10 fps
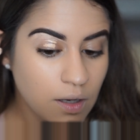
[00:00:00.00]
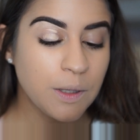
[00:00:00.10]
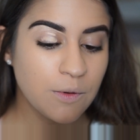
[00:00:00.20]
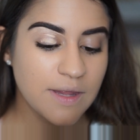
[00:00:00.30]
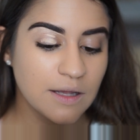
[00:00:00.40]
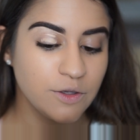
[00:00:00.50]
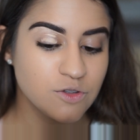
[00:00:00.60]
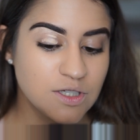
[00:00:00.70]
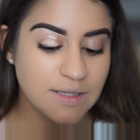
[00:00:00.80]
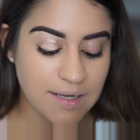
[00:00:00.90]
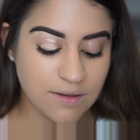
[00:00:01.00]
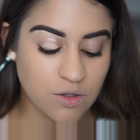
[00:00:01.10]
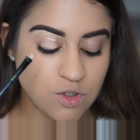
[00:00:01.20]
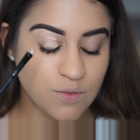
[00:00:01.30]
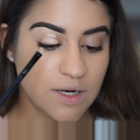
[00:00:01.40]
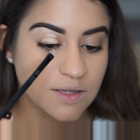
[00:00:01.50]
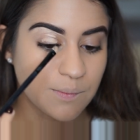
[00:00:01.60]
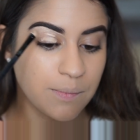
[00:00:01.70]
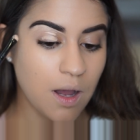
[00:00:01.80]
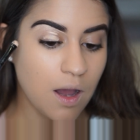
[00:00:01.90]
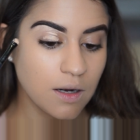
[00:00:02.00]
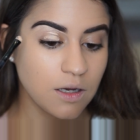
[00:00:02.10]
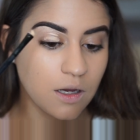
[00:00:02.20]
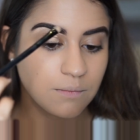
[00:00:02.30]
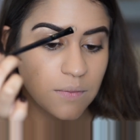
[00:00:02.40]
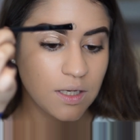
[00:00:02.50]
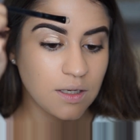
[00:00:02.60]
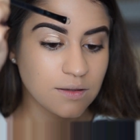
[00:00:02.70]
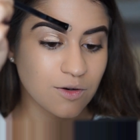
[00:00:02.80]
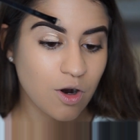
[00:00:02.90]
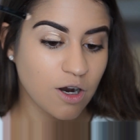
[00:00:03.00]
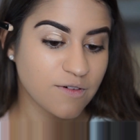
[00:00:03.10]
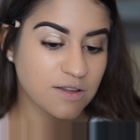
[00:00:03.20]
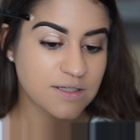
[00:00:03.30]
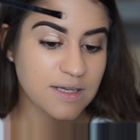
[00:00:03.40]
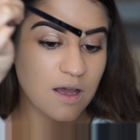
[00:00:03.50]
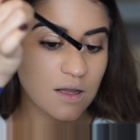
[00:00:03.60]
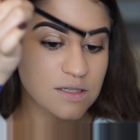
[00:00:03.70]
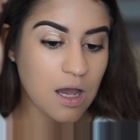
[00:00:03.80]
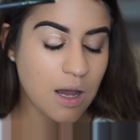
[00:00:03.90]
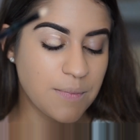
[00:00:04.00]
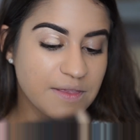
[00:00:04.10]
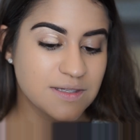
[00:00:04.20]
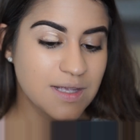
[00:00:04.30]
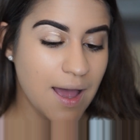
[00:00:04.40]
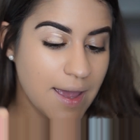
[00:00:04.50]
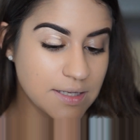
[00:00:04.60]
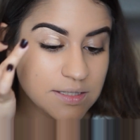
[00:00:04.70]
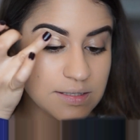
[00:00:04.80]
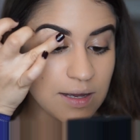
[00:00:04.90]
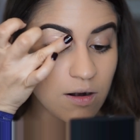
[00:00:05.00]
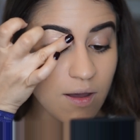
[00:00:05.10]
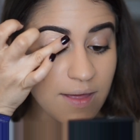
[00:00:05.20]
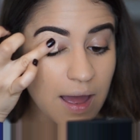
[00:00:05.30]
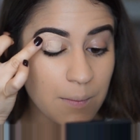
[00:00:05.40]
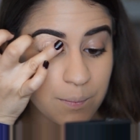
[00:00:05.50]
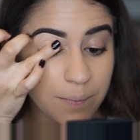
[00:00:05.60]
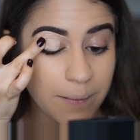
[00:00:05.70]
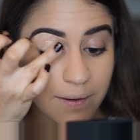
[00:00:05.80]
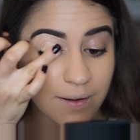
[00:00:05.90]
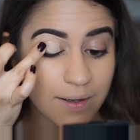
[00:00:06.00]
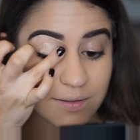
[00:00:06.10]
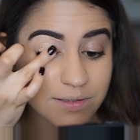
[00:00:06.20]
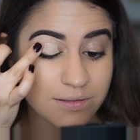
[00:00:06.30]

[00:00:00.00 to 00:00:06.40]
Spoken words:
People that usually like they'll do it at the bottom, they'll carve out the top and the sides and all that, but